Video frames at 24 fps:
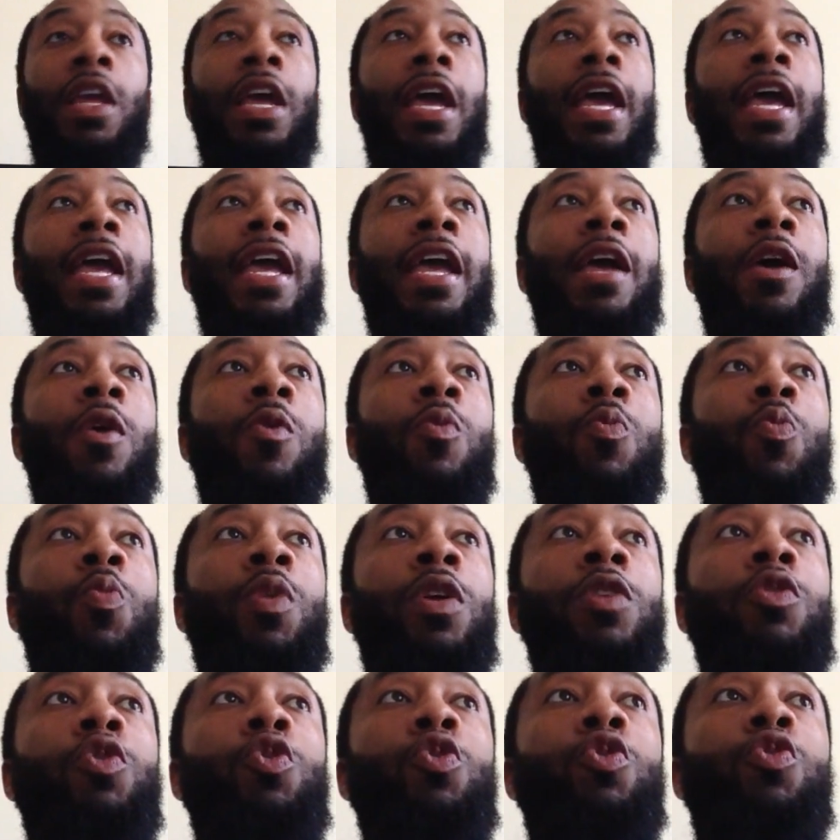And
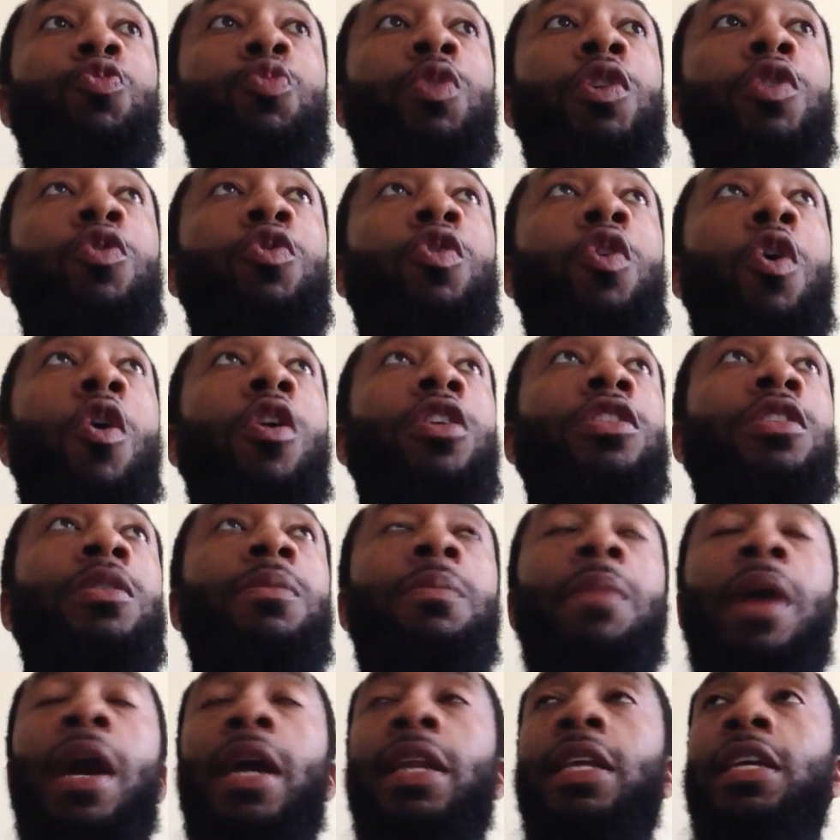when you call
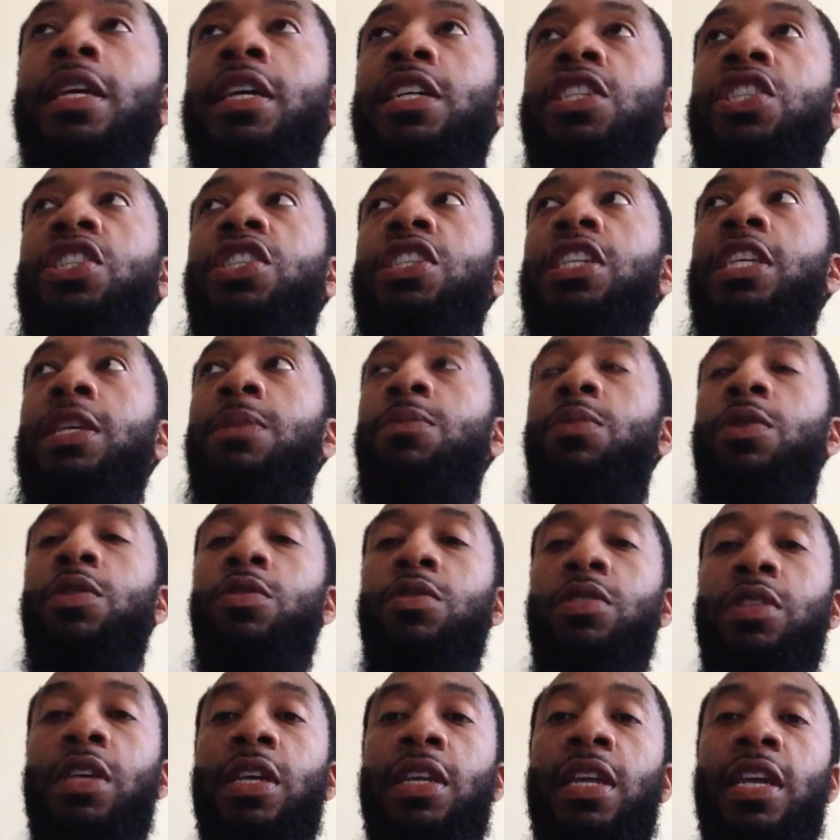somebody a sheep, when
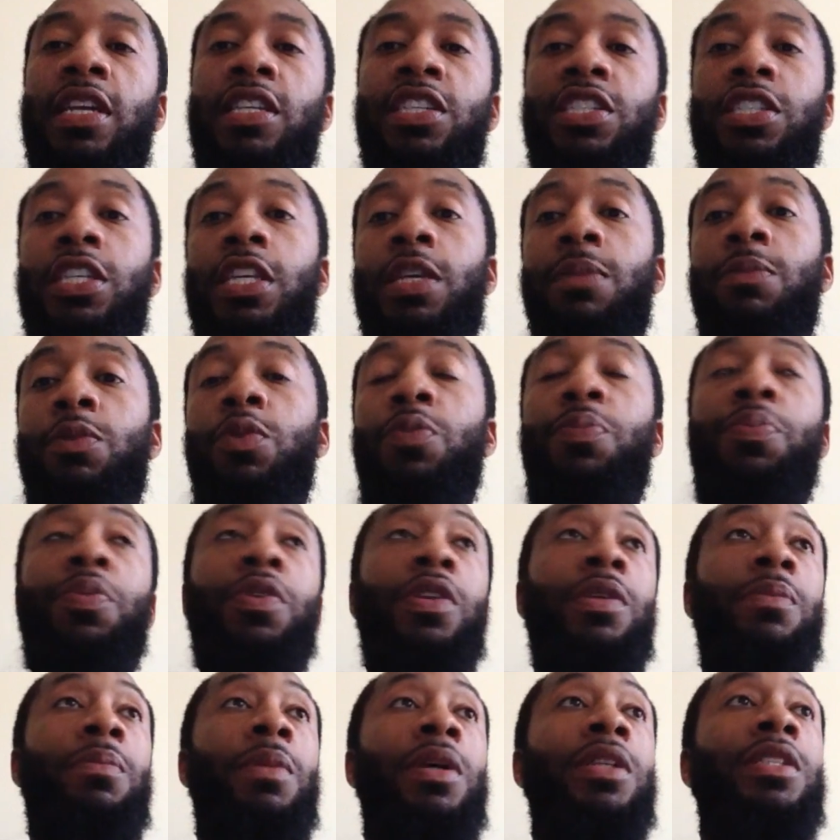you say they're sheep, you
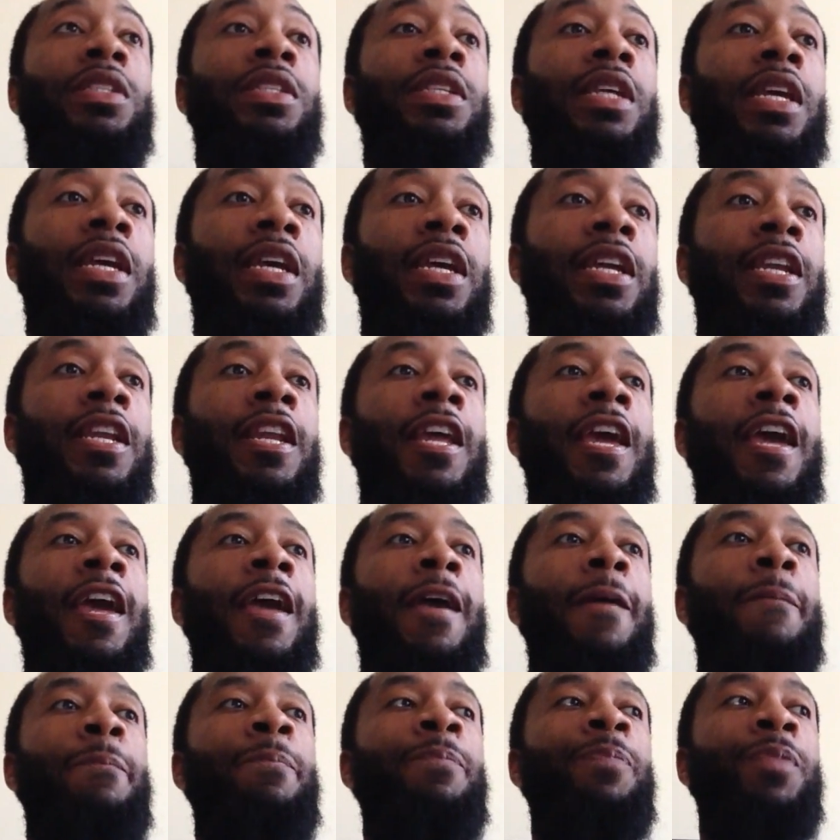pretty much saying
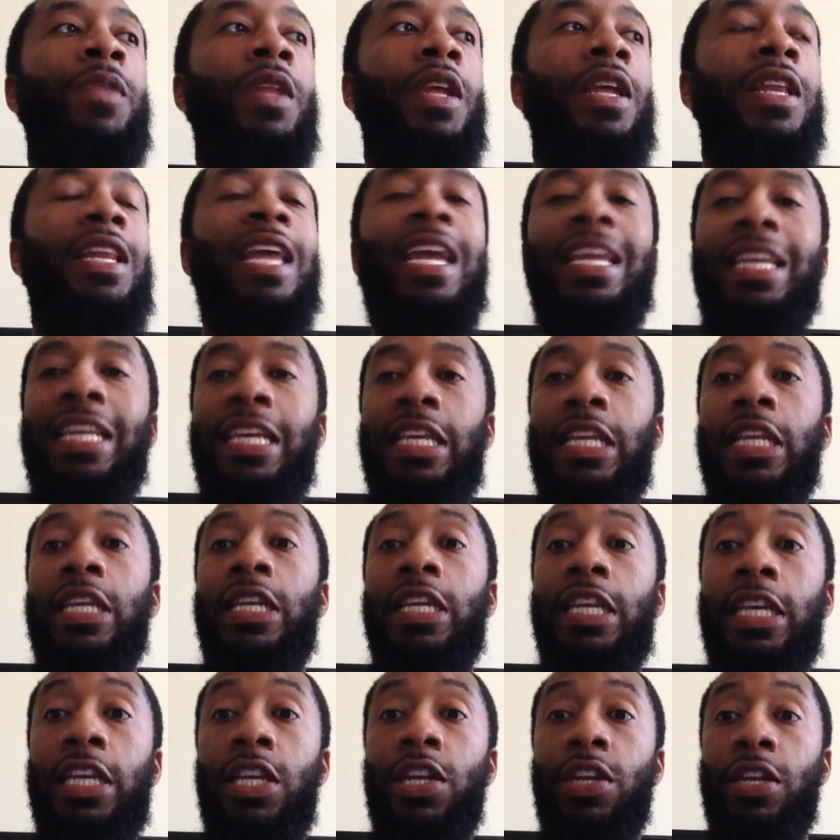that they need a
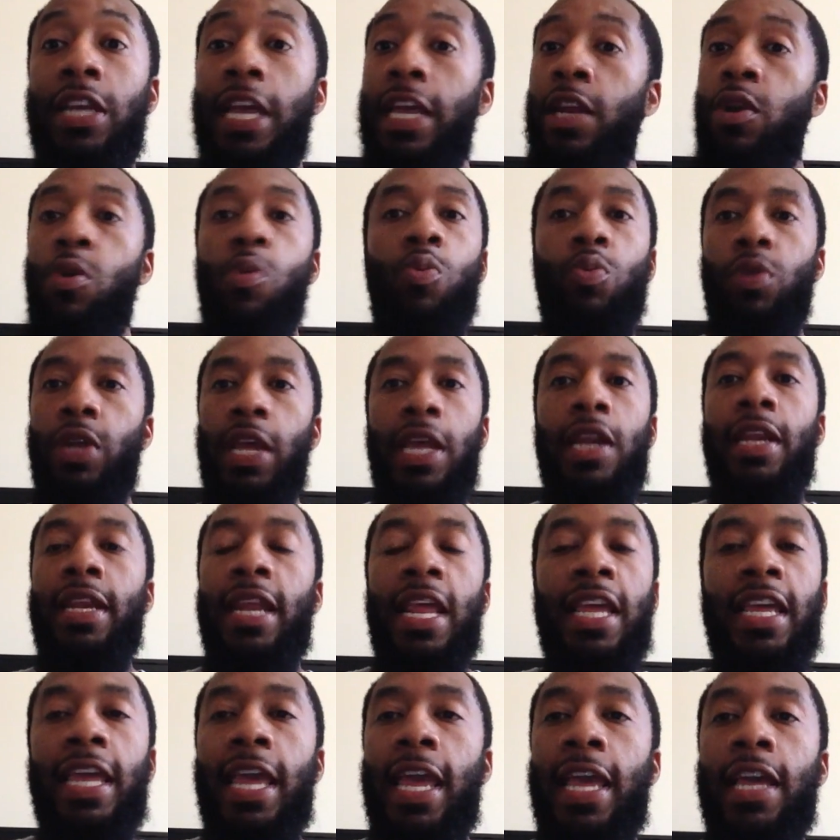leader.
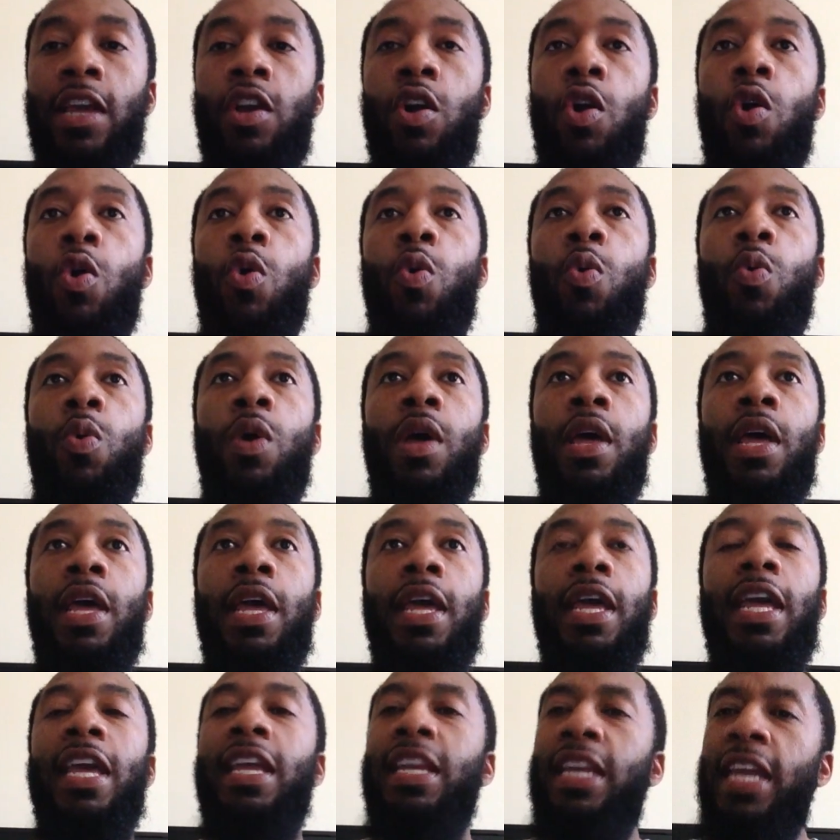They can't go
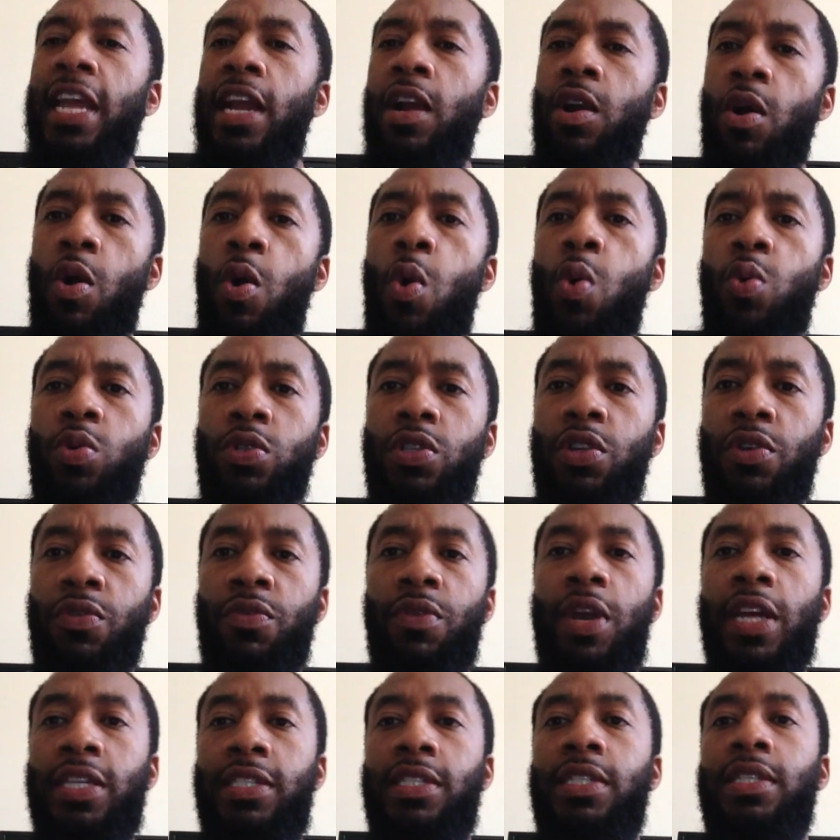in their own
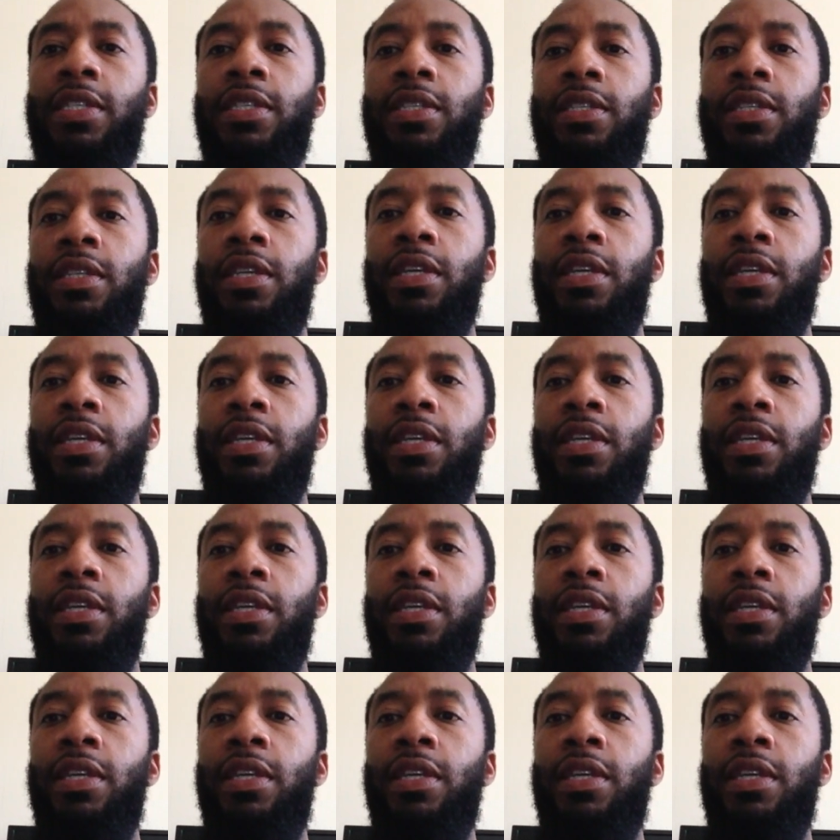direction.